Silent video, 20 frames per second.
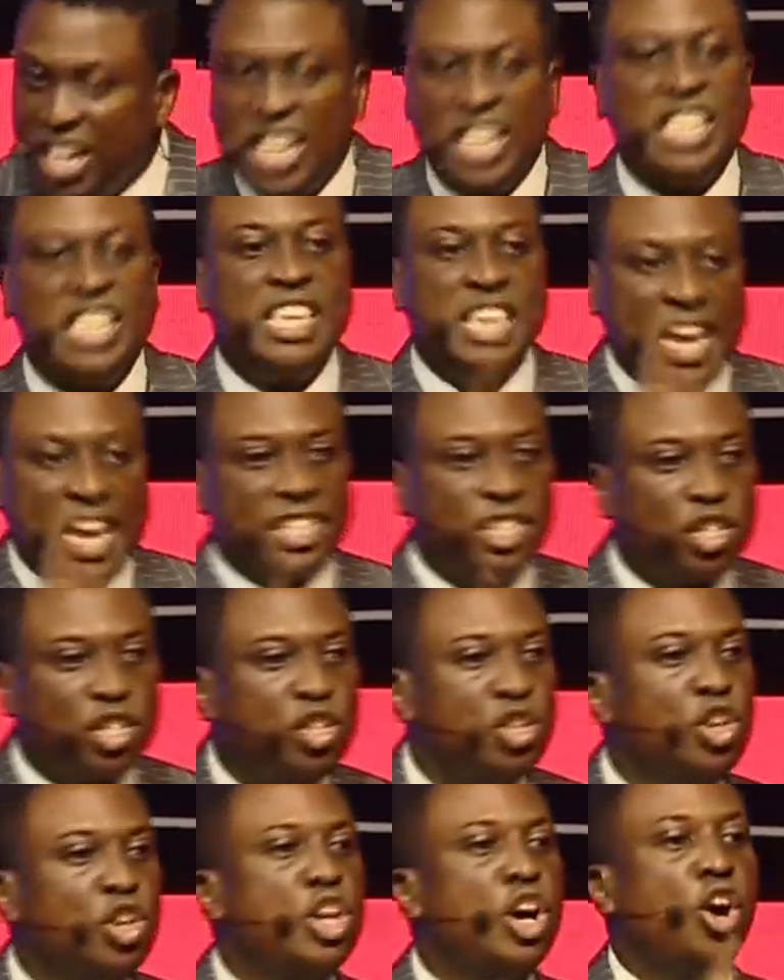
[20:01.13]
Yet,
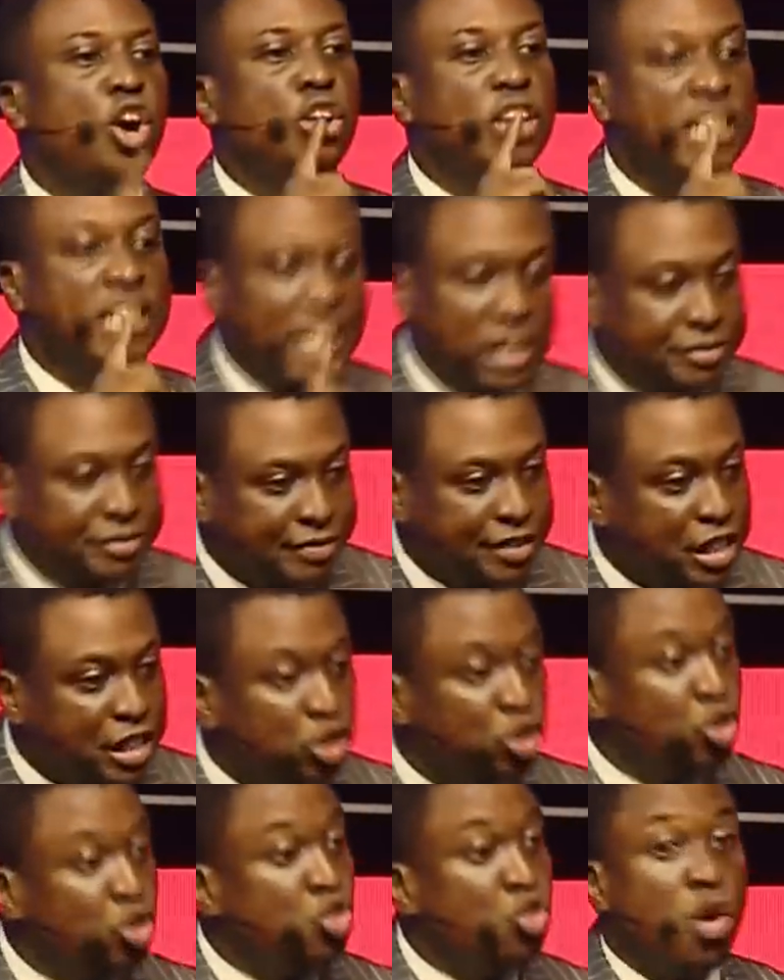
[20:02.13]
on Netflix,
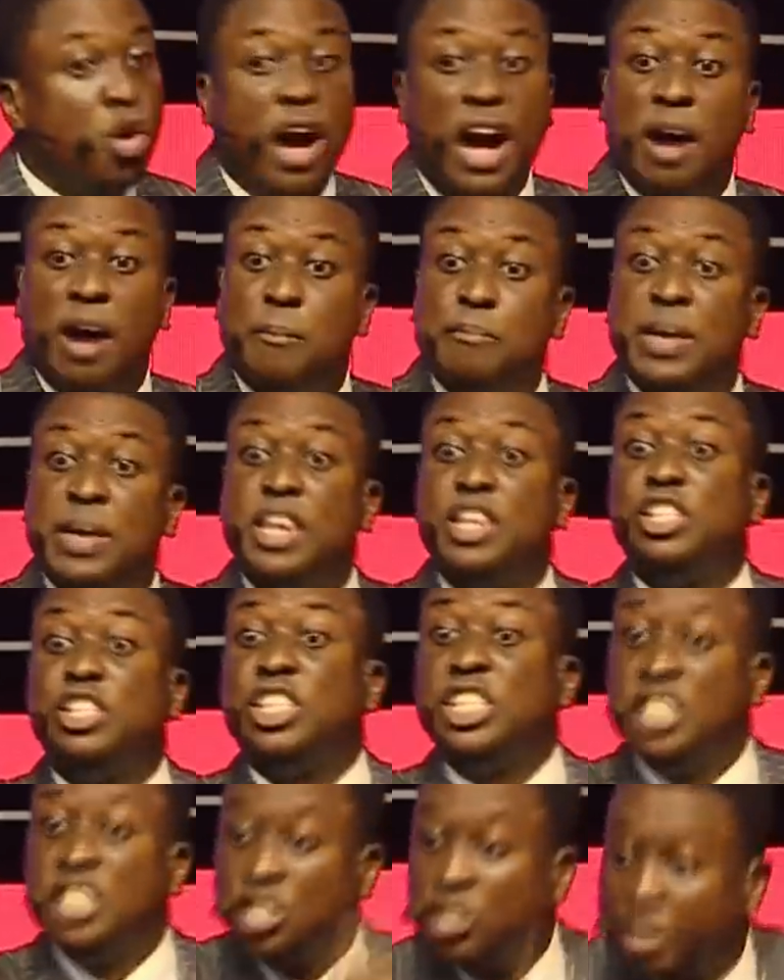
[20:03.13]
do you know how many
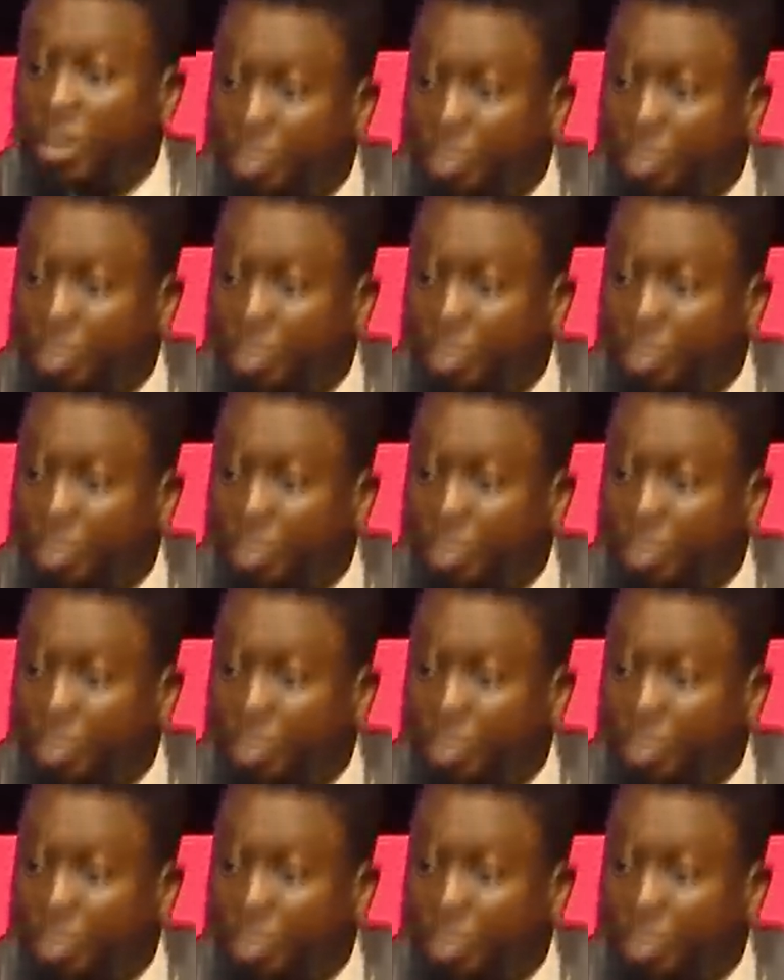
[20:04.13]
series are